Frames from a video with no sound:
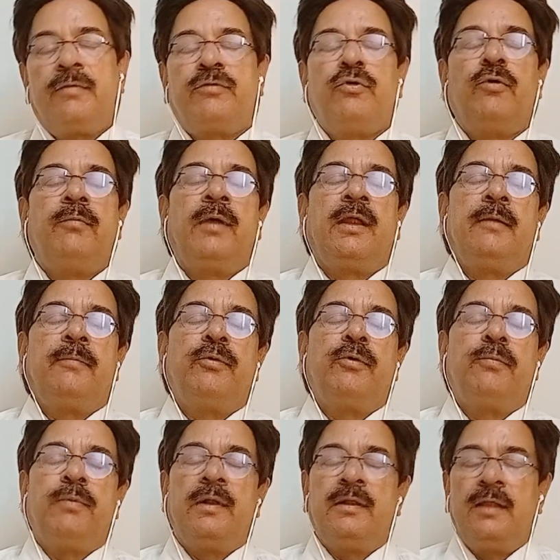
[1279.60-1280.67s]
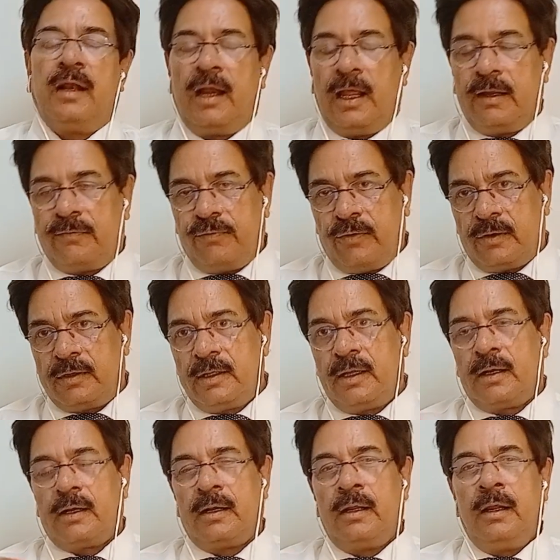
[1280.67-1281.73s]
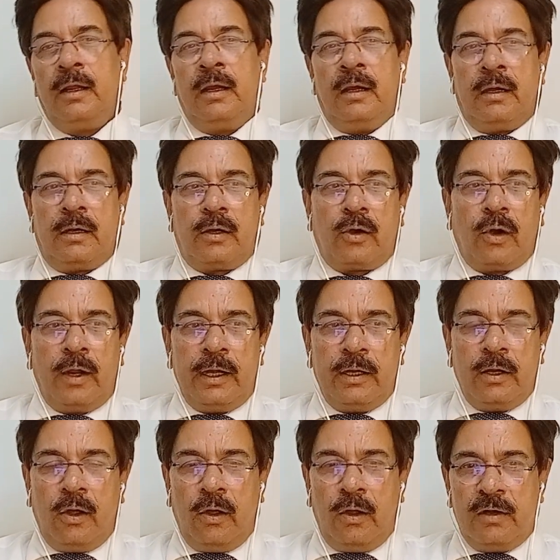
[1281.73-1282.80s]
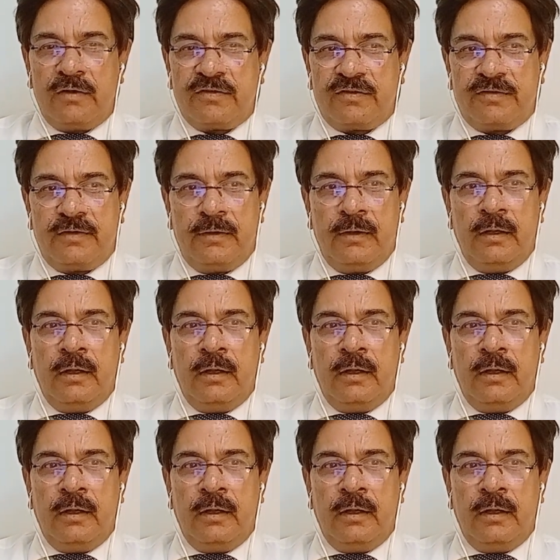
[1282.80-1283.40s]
so many people they like for their drawing halls.